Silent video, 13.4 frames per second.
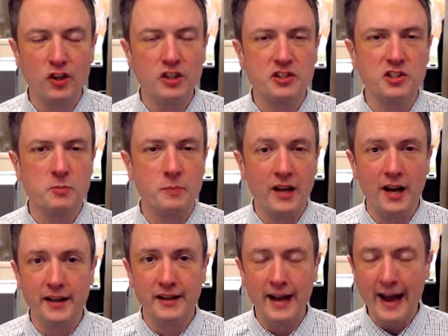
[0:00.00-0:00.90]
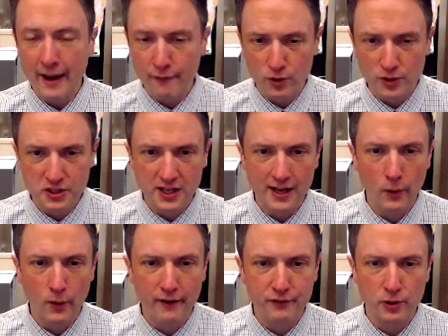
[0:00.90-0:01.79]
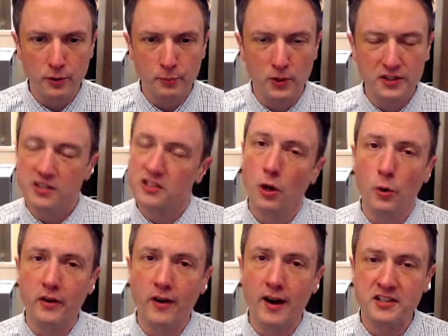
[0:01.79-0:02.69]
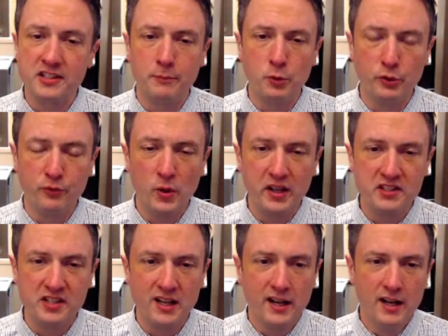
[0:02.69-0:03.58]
inches behind average now after a pretty snowy last couple of weeks.